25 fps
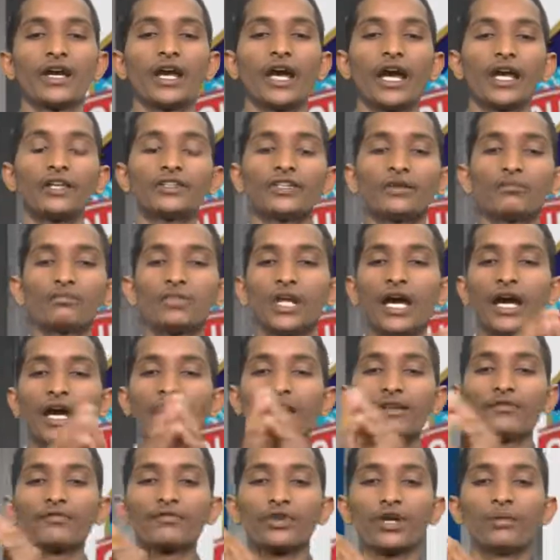and the
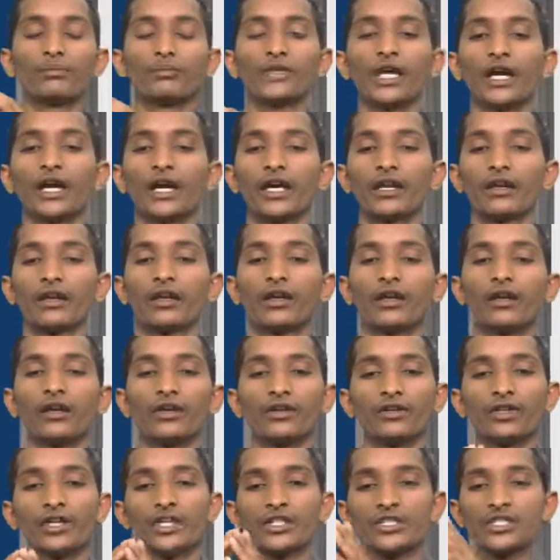blood from there
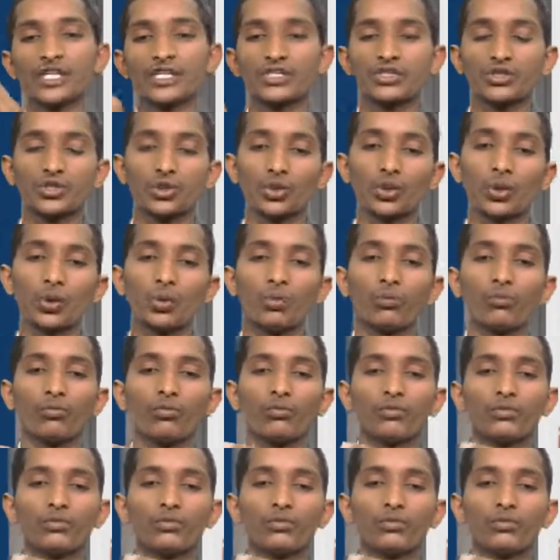reaches to